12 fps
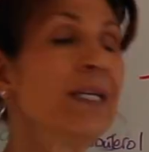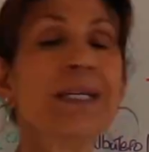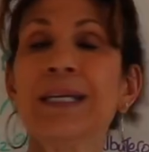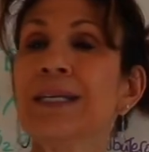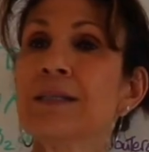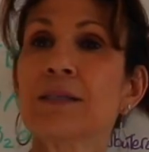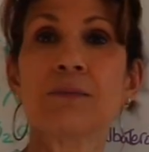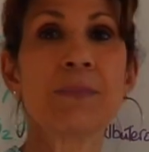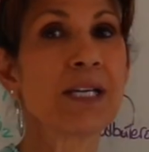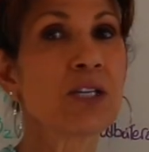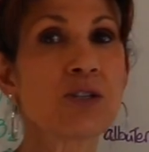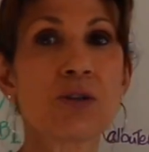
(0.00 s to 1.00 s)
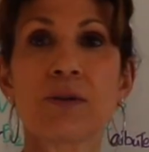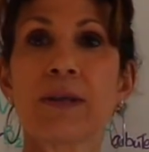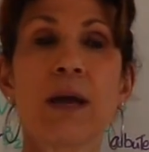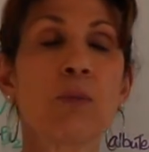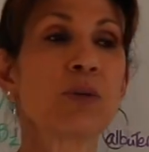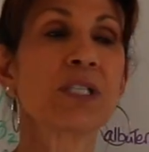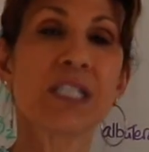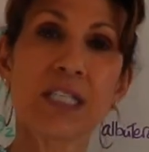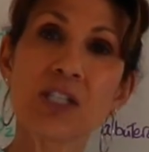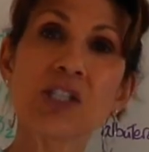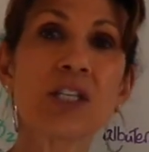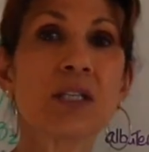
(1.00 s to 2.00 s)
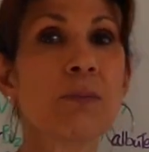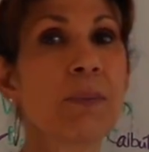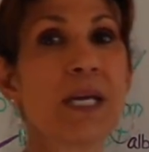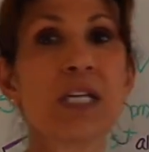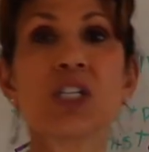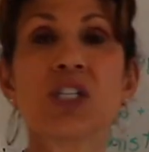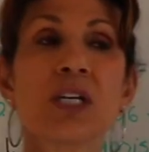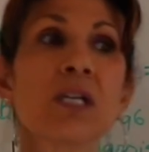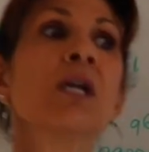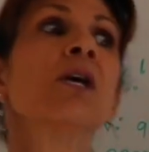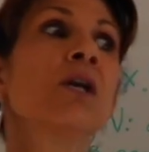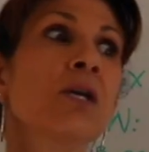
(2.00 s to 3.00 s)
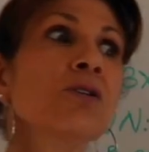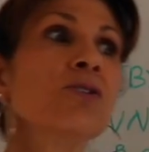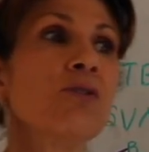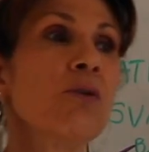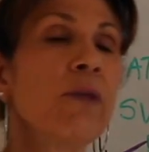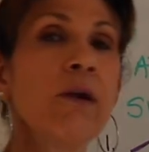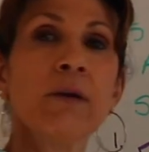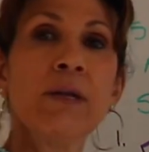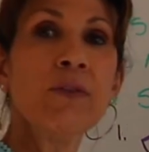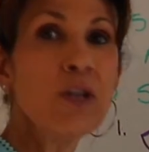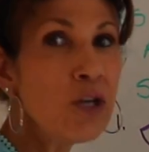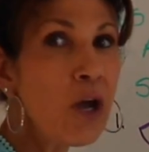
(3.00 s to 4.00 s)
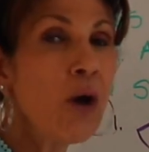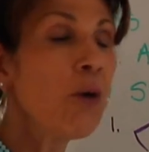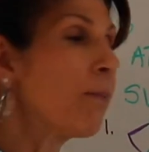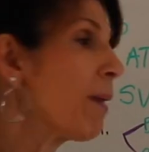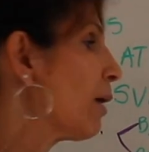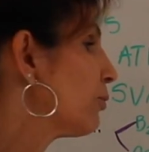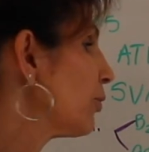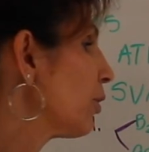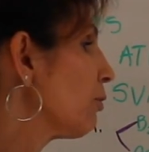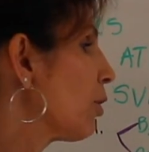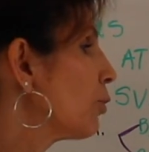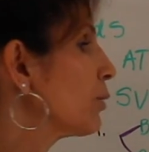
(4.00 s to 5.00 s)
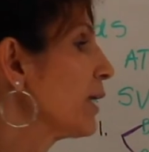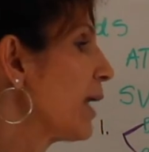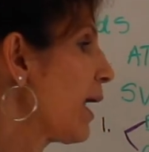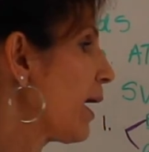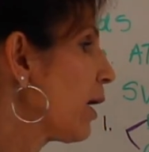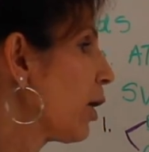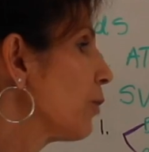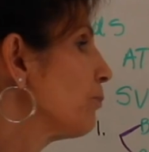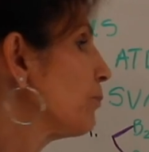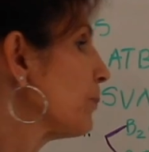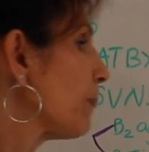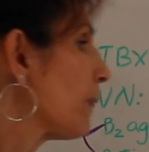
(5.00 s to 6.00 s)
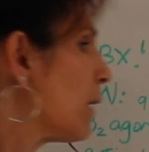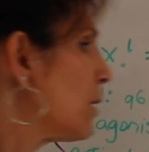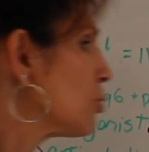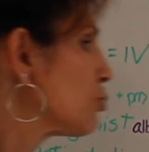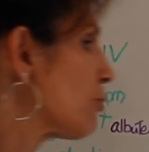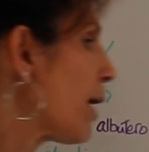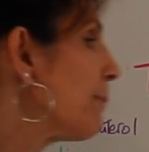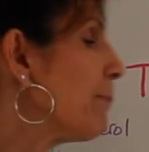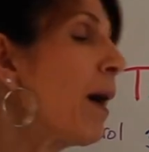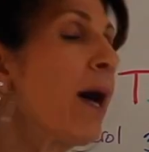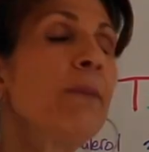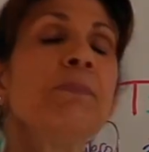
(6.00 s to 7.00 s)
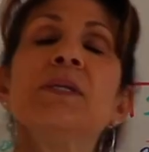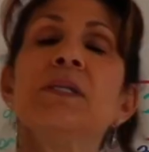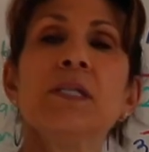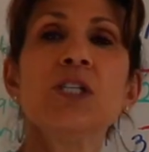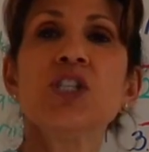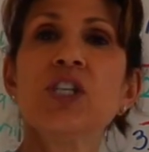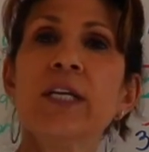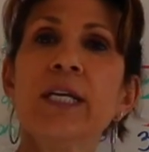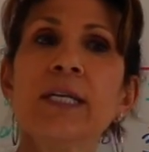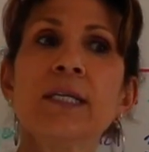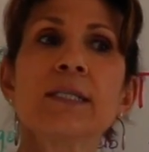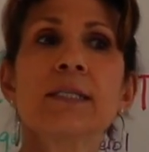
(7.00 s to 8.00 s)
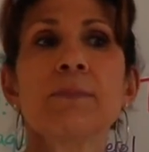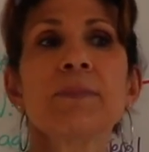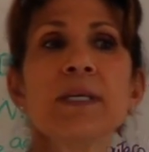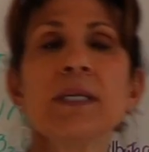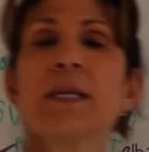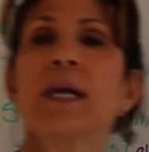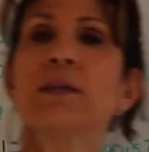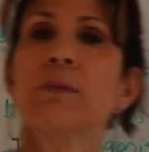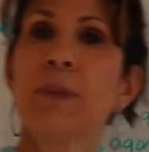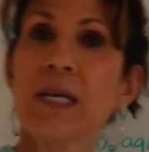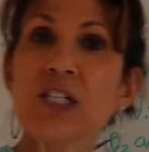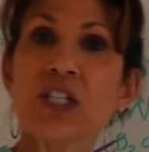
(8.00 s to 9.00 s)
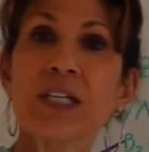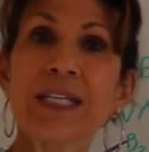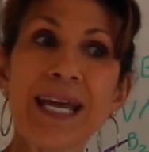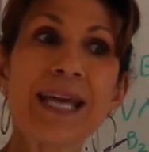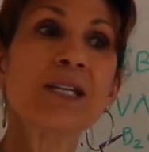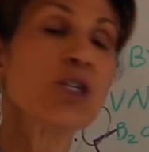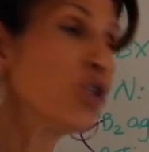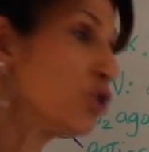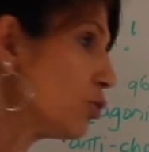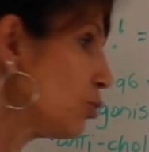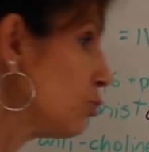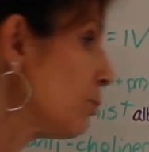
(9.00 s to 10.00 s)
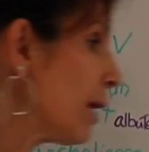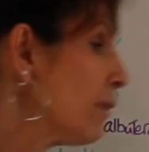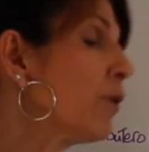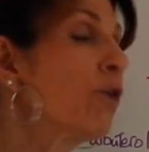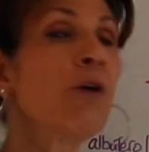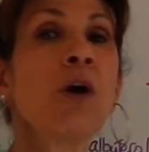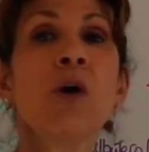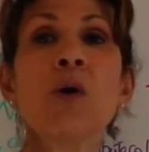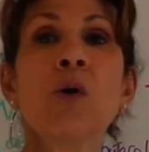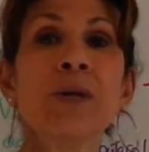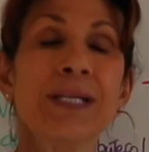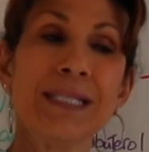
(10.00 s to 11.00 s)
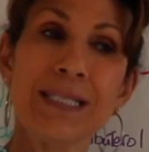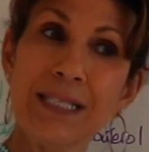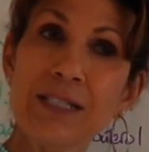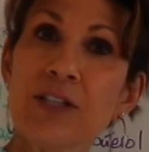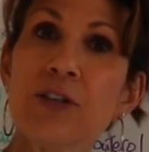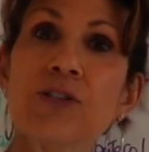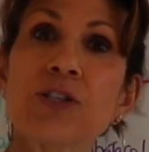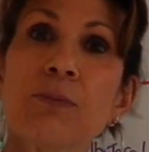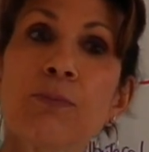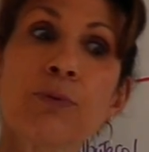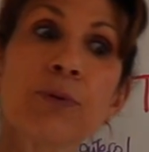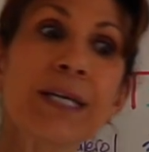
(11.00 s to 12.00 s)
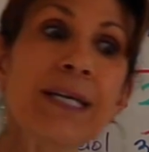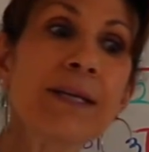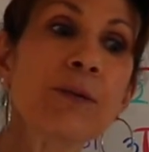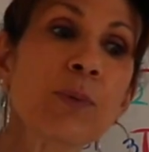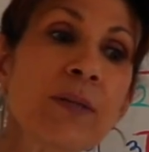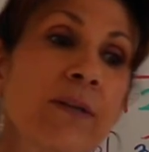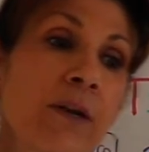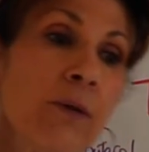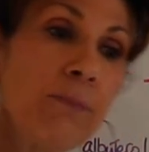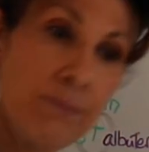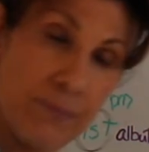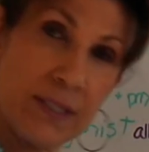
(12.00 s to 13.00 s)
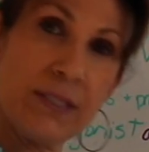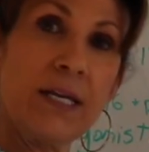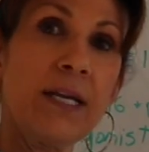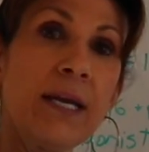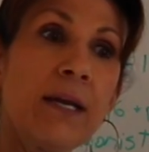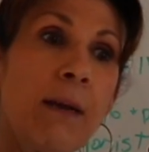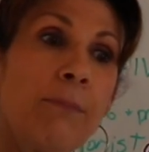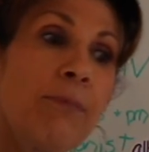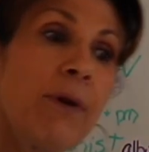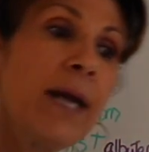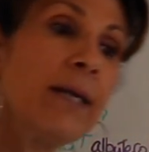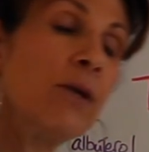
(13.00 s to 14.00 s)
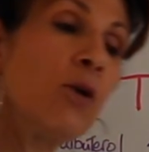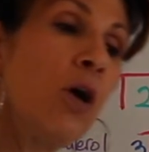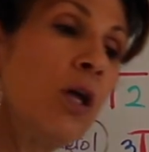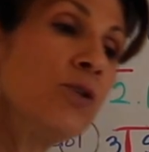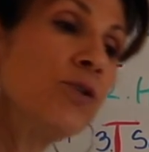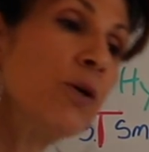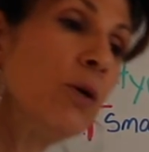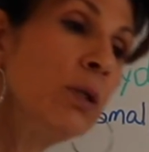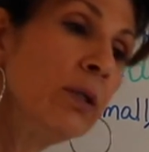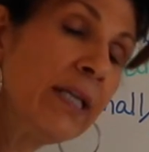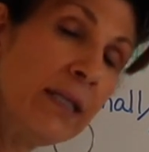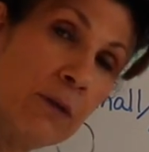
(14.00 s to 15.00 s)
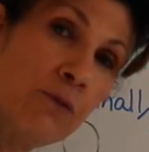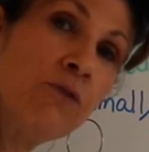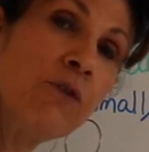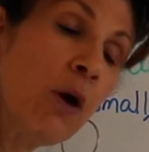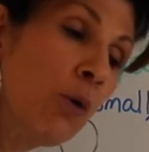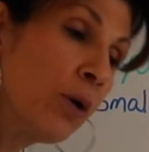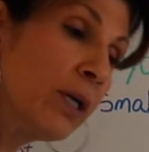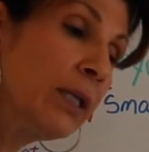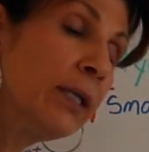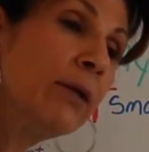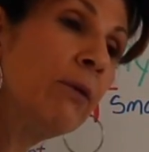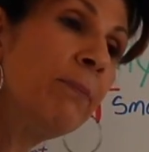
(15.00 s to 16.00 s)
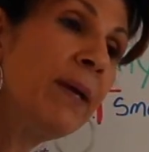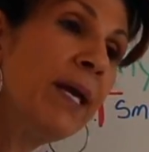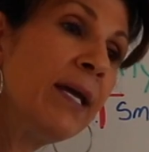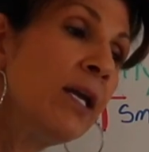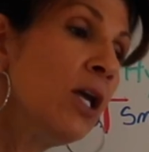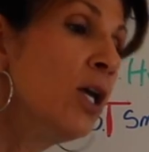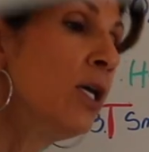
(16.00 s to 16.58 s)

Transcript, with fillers: we need to make sure that we're teaching the patient so they're in the know about their own care. Tripod positioning is something that the patient can assume on their own. It's easier to breathe when they're sitting upright and also leaning forward a little bit.